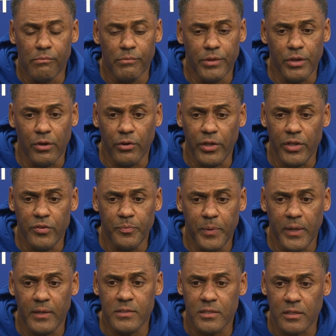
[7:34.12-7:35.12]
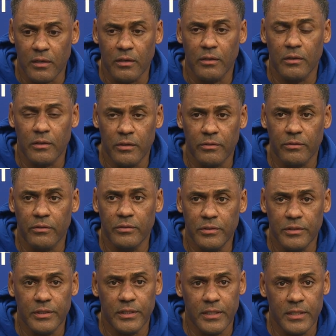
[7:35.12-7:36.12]
You know, these picks are
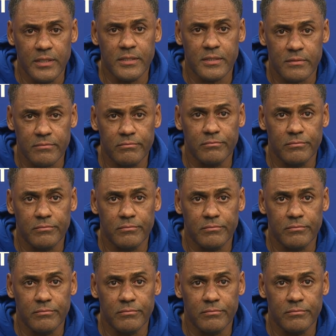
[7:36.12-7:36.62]
these